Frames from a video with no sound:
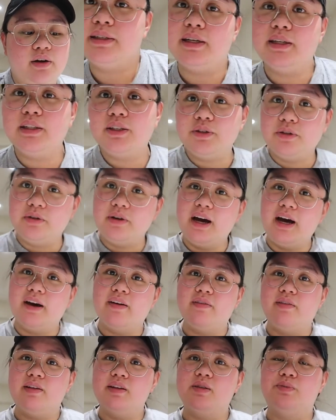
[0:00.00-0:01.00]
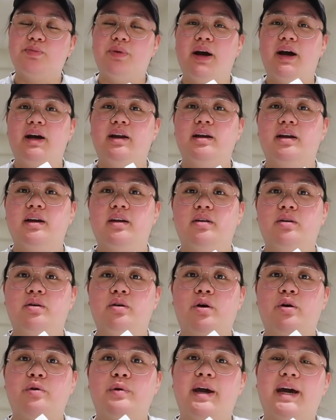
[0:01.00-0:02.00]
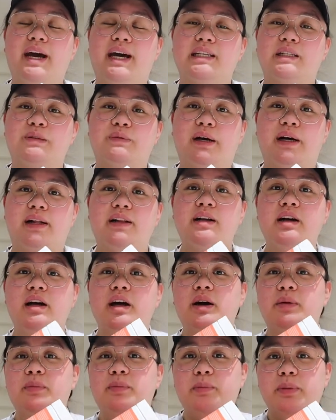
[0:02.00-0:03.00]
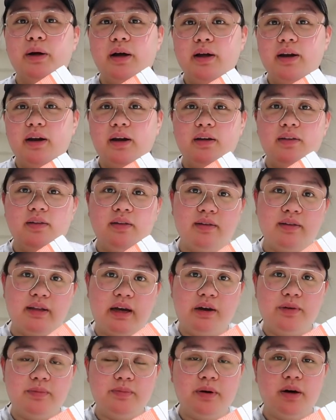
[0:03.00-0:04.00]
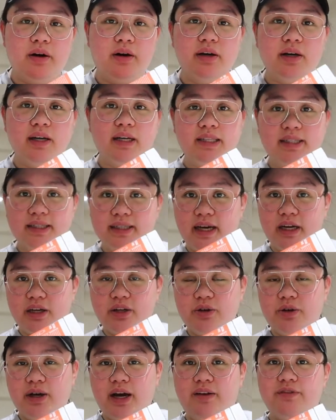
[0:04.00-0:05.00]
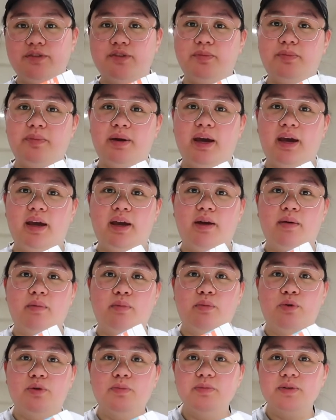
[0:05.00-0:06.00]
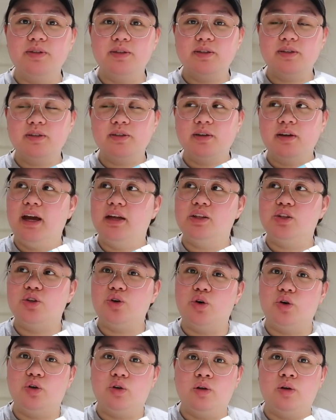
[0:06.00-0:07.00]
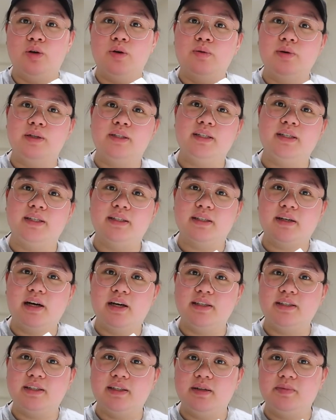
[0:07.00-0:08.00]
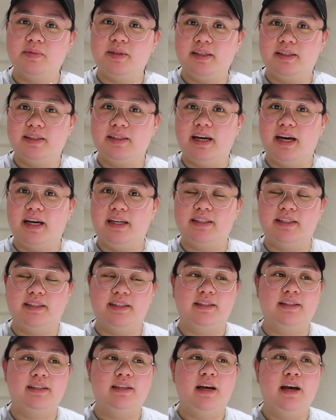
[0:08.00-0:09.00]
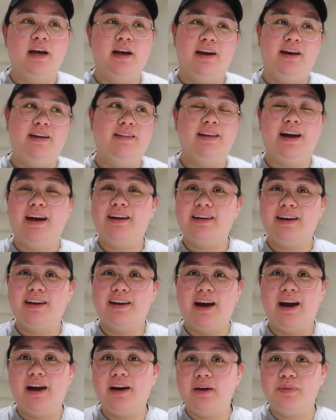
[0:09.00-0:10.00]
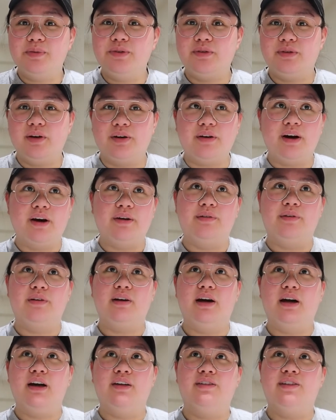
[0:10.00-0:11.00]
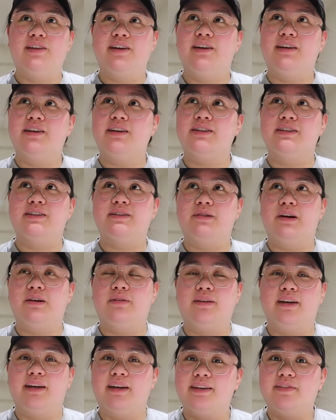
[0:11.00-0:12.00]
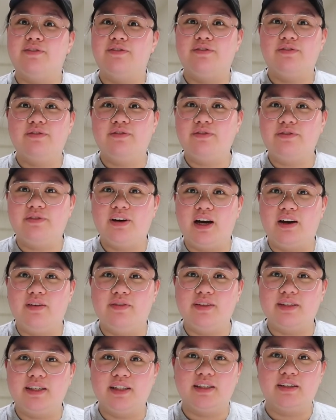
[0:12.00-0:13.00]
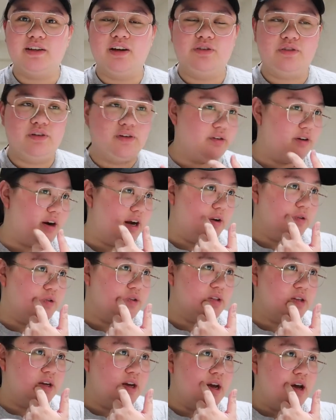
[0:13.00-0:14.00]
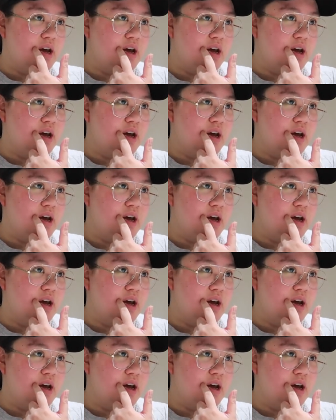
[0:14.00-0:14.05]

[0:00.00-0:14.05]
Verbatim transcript: They do have this brand in Norway as well, but the down part is that you have to pay moms and toll, which is customs and taxes, and that can add up to around, I think it's around like five six hundred pounds.